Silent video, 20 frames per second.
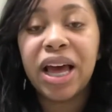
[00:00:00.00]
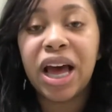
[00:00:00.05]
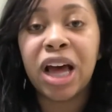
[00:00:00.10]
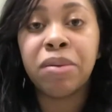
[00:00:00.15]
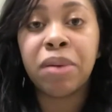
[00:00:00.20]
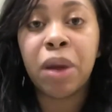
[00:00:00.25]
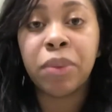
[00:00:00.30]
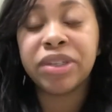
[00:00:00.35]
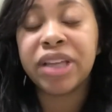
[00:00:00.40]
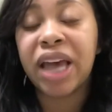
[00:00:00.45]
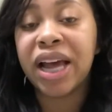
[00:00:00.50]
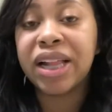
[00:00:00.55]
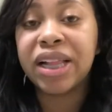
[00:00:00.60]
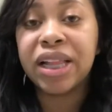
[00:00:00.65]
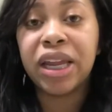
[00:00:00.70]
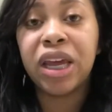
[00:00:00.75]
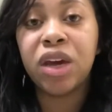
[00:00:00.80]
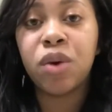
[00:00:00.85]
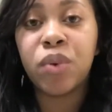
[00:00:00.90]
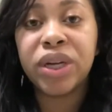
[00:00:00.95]
Um, I was at
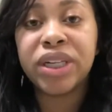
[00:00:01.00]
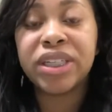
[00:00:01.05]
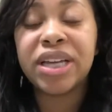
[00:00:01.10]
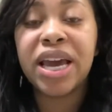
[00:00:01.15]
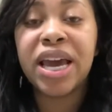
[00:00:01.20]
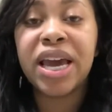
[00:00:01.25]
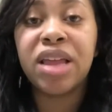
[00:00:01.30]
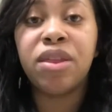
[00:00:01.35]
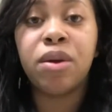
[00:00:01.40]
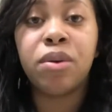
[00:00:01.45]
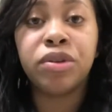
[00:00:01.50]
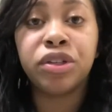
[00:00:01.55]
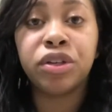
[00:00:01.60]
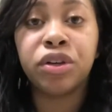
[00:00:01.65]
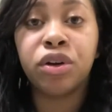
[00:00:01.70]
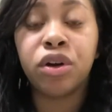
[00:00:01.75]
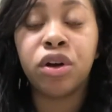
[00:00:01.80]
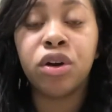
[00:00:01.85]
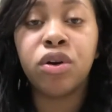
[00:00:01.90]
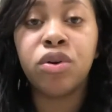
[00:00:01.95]
clinic one day and there was a
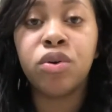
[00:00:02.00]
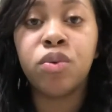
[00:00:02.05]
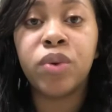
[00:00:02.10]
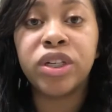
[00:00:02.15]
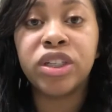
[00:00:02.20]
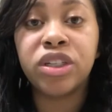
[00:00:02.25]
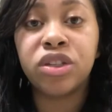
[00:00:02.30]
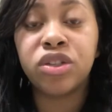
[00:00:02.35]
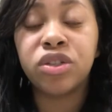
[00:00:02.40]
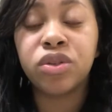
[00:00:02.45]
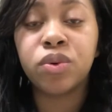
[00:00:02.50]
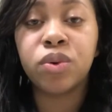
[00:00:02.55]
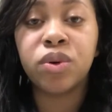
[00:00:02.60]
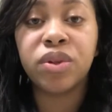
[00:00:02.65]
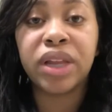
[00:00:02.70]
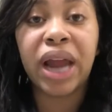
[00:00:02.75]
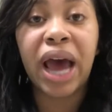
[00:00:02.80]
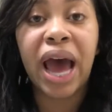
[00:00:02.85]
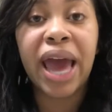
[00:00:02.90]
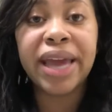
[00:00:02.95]
girl who went to the school
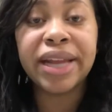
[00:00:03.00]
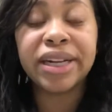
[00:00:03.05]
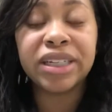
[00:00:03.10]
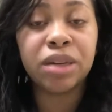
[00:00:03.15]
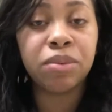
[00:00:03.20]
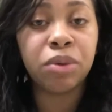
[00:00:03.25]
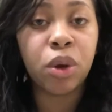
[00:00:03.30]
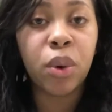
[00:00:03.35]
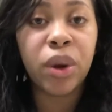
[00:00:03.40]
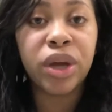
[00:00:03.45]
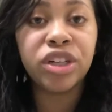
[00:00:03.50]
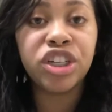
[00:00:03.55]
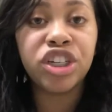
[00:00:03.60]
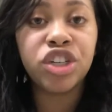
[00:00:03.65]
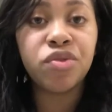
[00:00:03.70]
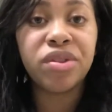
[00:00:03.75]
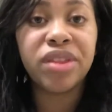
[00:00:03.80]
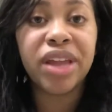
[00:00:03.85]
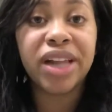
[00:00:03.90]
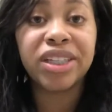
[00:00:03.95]
that I ended up going
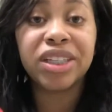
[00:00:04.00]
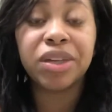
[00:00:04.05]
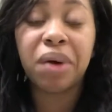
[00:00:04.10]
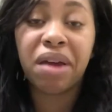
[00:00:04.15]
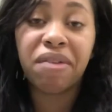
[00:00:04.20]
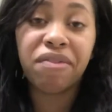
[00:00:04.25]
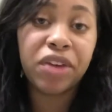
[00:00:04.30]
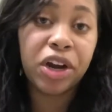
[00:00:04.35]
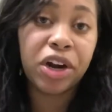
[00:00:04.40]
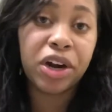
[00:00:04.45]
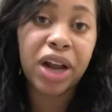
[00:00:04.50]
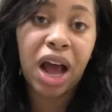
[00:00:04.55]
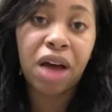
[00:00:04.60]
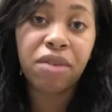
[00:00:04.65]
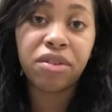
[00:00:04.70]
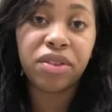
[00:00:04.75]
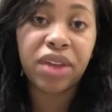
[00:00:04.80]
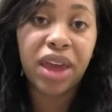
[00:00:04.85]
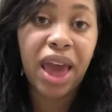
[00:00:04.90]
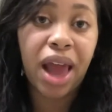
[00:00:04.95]
to, and that's how I figured
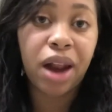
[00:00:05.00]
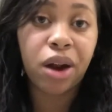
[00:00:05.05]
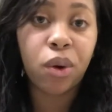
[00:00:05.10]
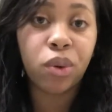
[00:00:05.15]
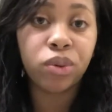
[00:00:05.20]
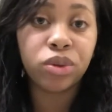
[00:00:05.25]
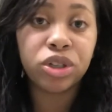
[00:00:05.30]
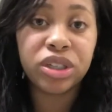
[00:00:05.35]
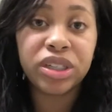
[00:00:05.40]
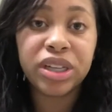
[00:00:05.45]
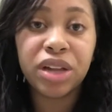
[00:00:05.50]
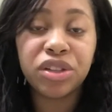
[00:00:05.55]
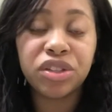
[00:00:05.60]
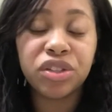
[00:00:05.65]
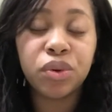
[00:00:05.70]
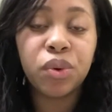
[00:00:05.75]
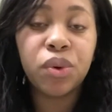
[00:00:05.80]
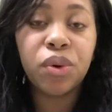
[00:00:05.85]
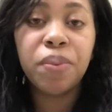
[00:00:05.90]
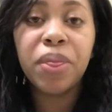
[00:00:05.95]
out that they had an ultrasound
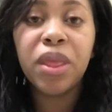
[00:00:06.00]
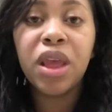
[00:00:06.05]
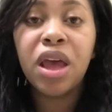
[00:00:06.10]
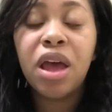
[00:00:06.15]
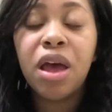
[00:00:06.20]
school.